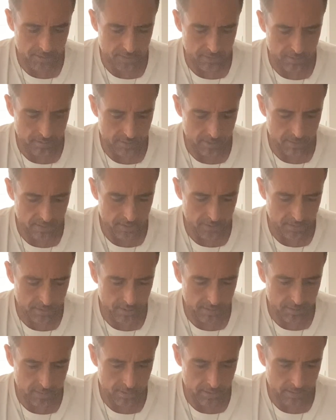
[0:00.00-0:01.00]

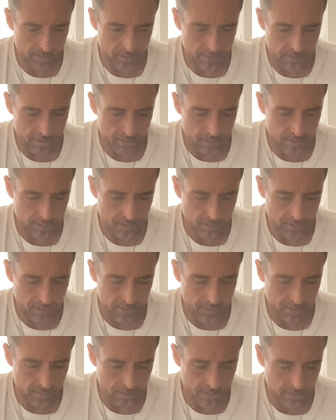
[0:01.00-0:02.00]

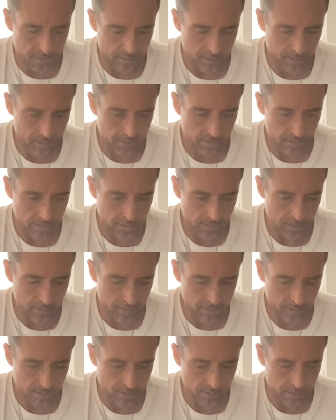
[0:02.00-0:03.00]

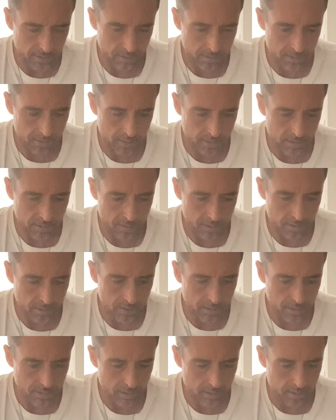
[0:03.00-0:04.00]

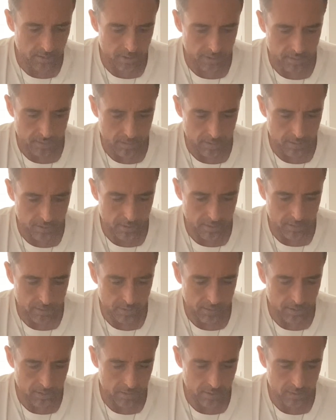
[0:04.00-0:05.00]

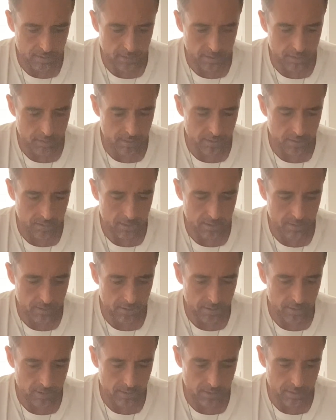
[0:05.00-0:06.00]

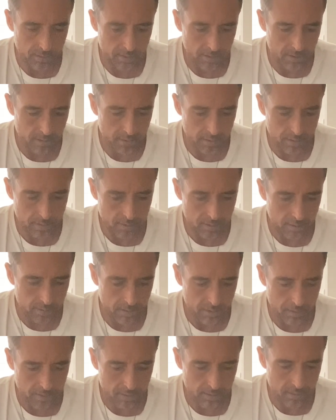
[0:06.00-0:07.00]

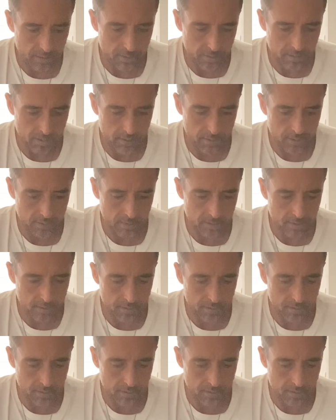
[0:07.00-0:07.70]
[no speech]